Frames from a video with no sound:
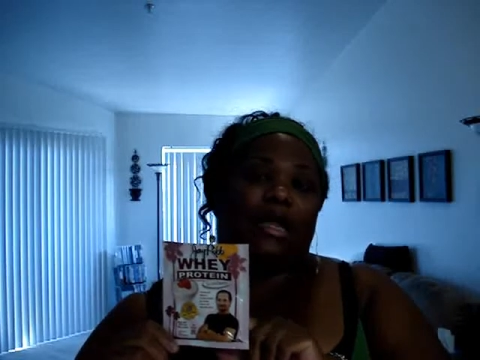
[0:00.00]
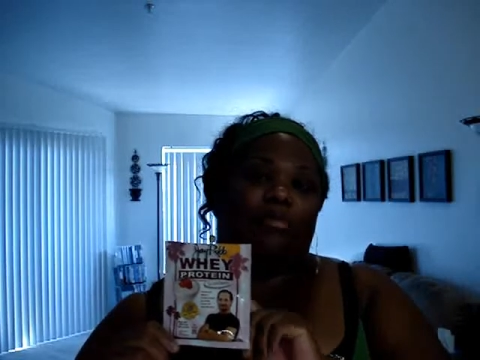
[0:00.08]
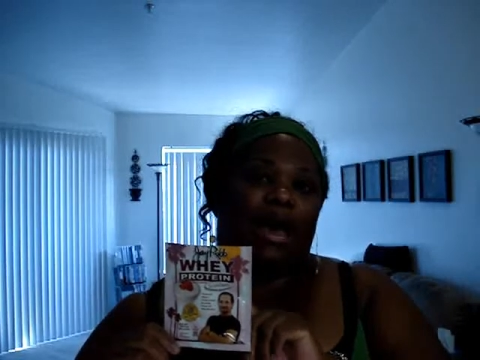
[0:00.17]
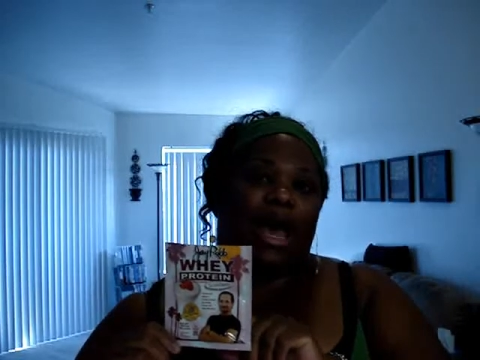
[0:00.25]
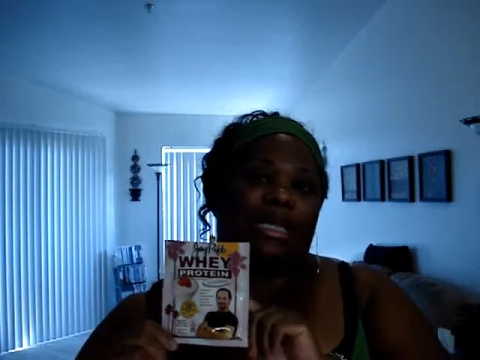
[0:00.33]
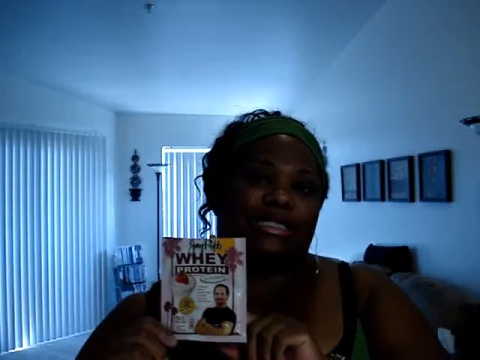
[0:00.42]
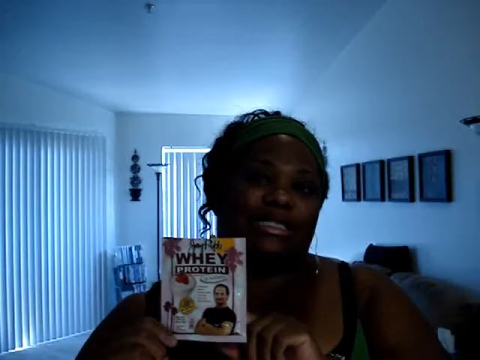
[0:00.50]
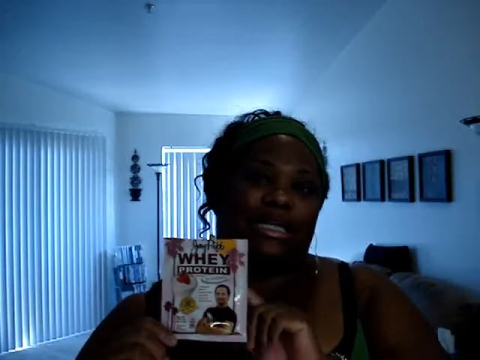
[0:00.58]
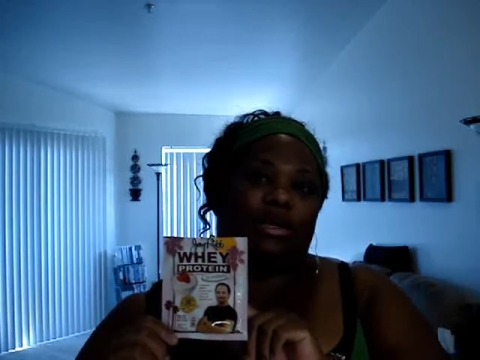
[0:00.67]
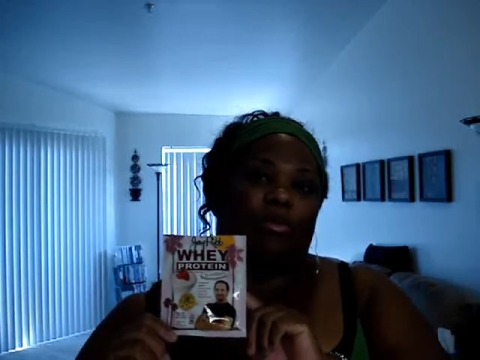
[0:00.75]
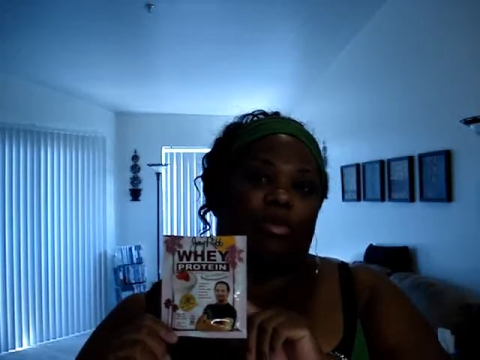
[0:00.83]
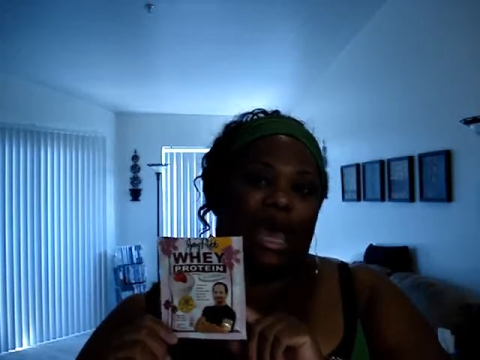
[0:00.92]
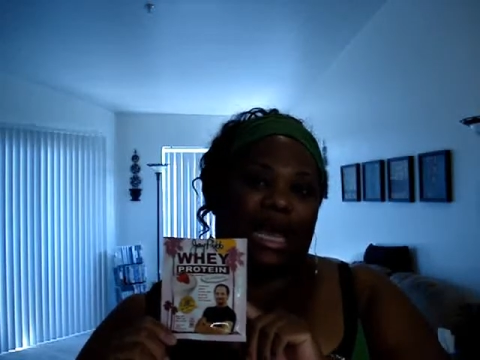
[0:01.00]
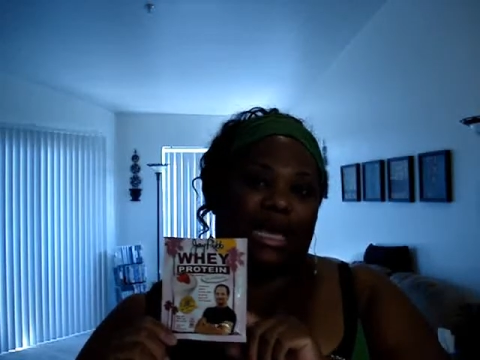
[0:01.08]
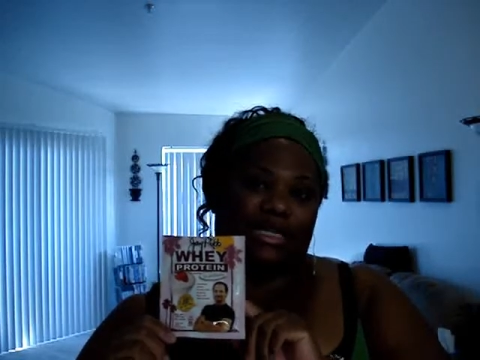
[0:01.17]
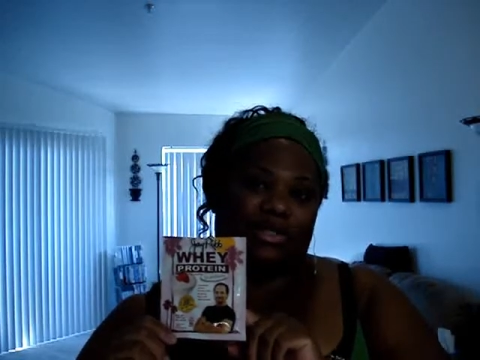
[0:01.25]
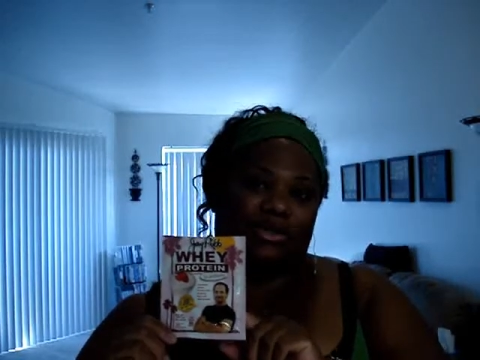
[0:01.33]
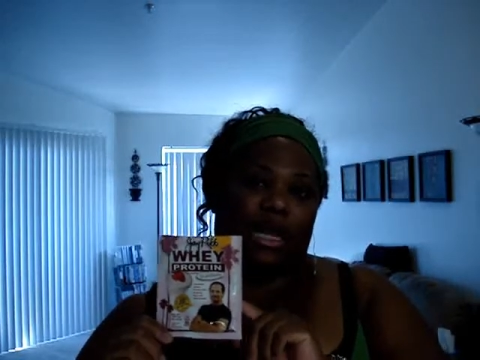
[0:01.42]
could buy a single pack
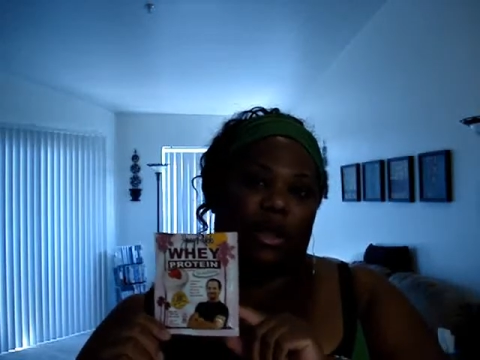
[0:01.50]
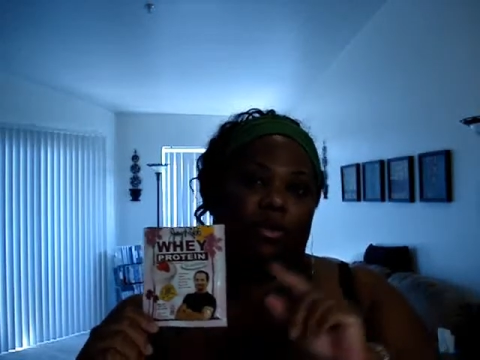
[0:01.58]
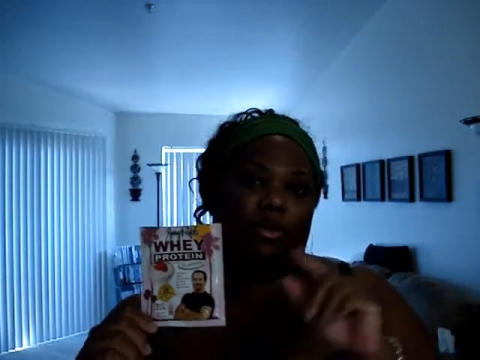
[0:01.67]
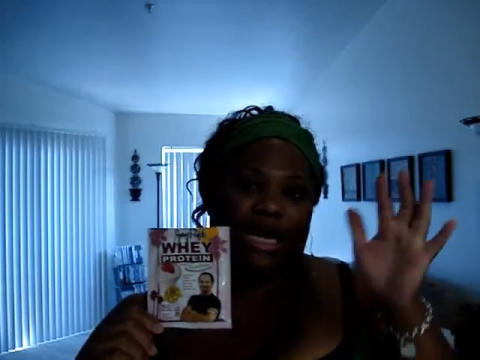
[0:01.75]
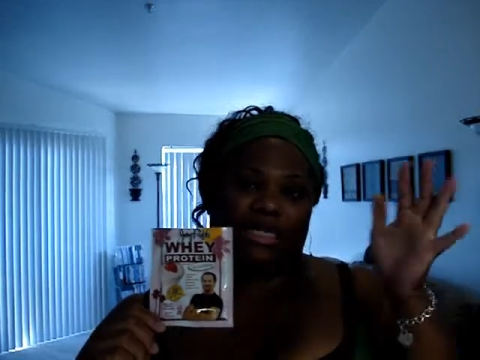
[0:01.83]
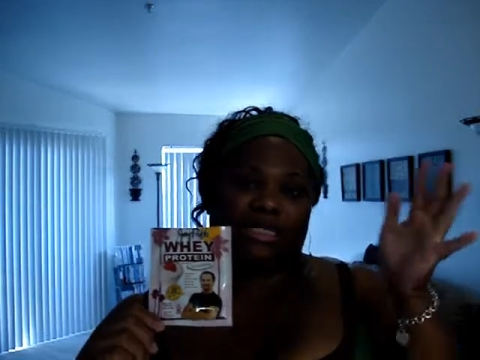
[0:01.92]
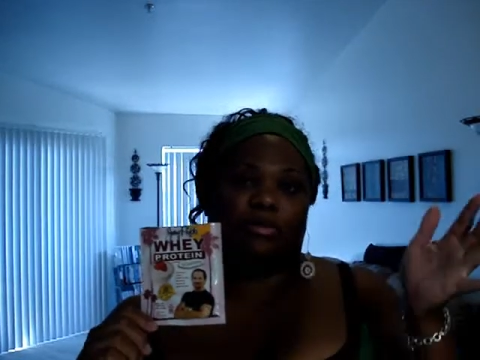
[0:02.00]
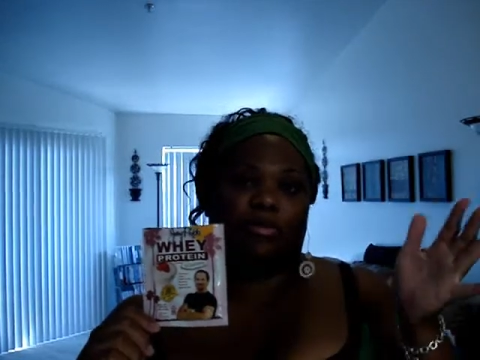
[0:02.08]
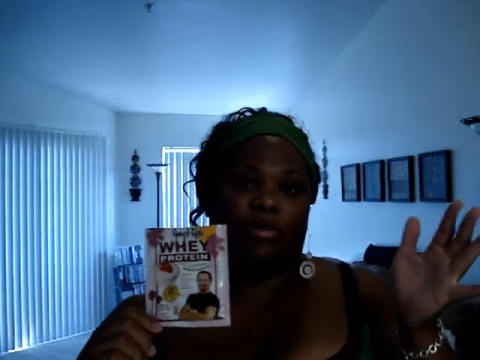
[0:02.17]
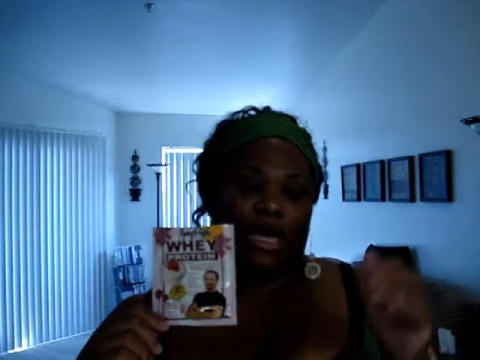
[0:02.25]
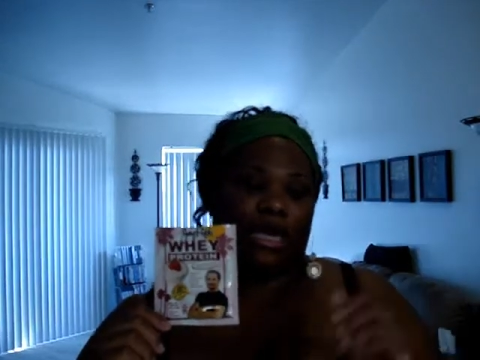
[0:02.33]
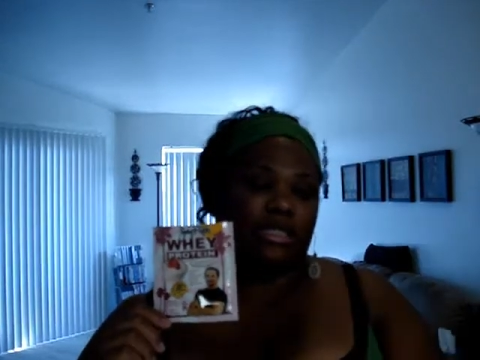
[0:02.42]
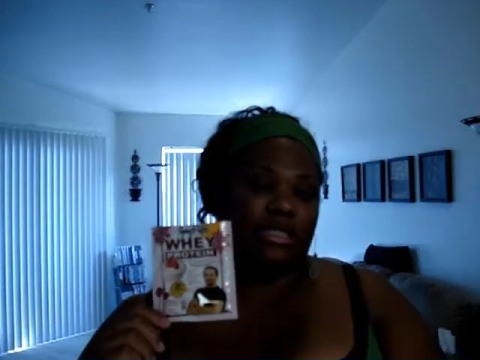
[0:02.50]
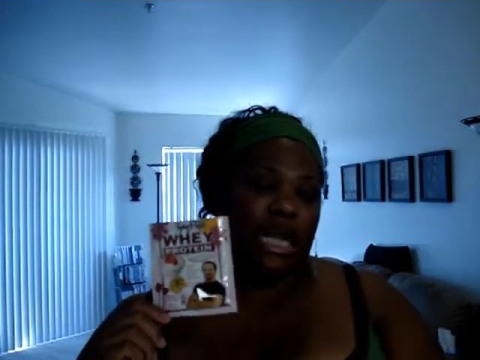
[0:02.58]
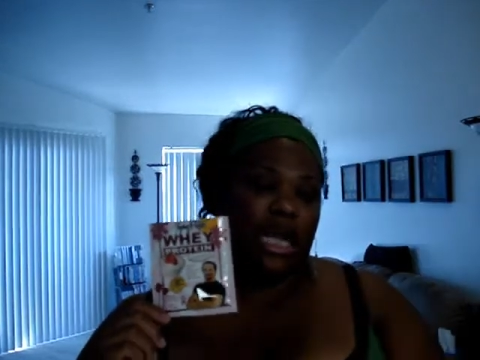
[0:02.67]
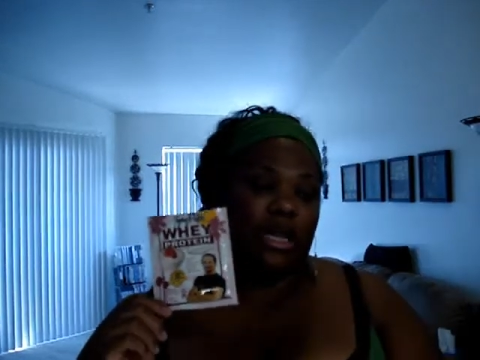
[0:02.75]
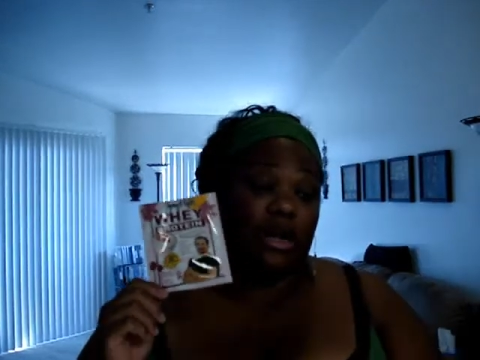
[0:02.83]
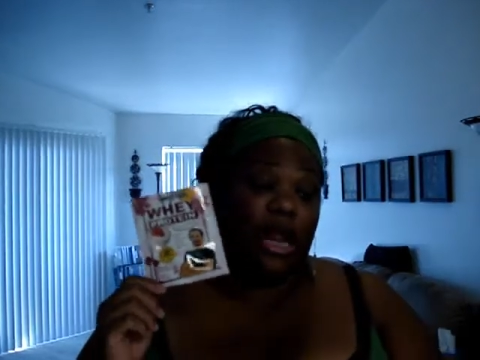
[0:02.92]
of this so I didn't waste a big
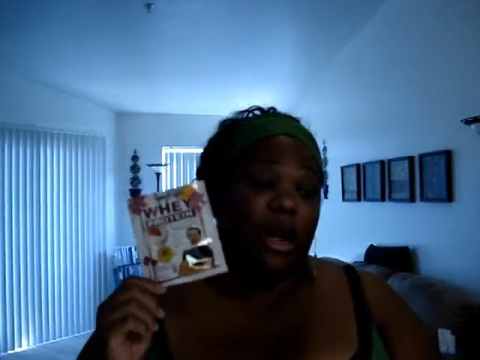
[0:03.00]
container.